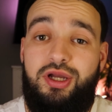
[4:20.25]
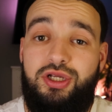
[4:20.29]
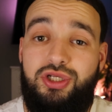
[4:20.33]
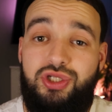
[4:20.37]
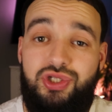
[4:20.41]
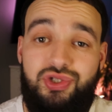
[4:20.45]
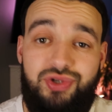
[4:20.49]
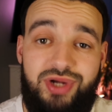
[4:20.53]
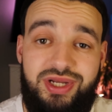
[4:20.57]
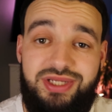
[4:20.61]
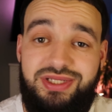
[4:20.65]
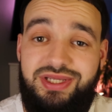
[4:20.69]

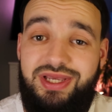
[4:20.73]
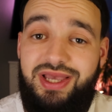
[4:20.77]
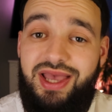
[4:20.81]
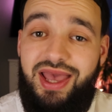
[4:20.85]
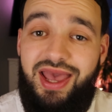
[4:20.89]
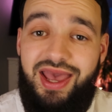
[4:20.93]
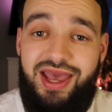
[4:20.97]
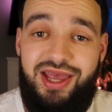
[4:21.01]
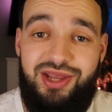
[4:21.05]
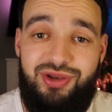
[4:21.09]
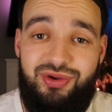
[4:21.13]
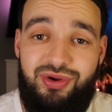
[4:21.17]
Address it
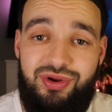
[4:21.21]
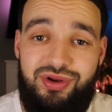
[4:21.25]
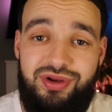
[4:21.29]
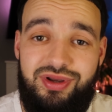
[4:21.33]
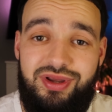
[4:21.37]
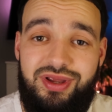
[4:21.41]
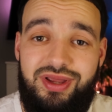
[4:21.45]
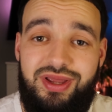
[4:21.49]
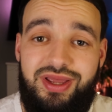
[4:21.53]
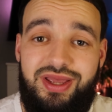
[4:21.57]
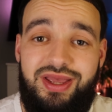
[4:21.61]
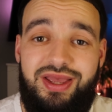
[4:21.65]
head
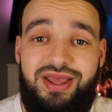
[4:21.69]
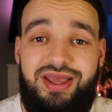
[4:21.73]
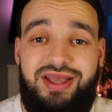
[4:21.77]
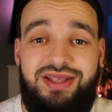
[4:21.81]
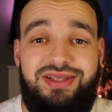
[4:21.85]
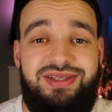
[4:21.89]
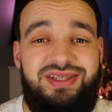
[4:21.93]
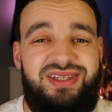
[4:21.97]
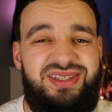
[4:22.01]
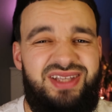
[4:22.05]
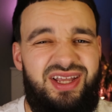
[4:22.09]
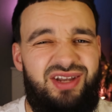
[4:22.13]
on
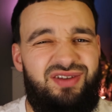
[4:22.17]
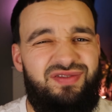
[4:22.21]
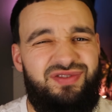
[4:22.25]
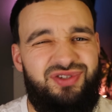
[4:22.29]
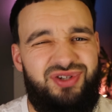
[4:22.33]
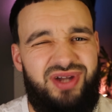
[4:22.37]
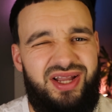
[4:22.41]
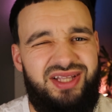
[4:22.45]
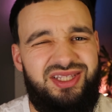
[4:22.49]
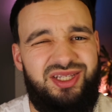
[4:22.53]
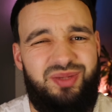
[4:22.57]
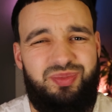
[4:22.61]
instead of
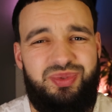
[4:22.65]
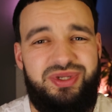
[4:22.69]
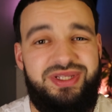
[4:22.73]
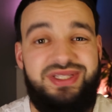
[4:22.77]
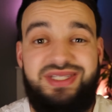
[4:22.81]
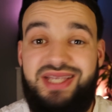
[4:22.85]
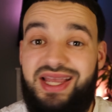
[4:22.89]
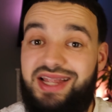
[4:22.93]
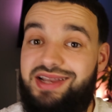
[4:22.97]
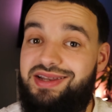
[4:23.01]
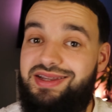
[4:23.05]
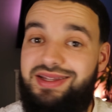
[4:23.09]
trying to
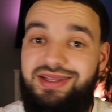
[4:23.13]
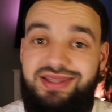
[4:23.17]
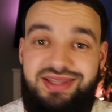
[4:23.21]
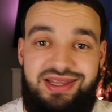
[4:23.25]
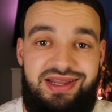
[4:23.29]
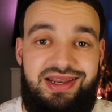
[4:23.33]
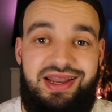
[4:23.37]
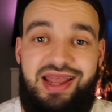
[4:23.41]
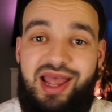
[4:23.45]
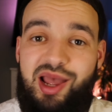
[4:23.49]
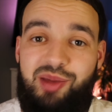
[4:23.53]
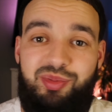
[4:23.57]
pretend it
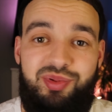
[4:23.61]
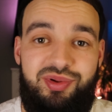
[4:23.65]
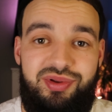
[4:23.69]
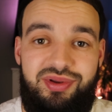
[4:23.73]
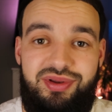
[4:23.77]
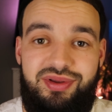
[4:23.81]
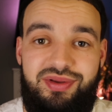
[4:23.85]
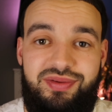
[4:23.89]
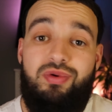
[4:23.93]
didn't happen.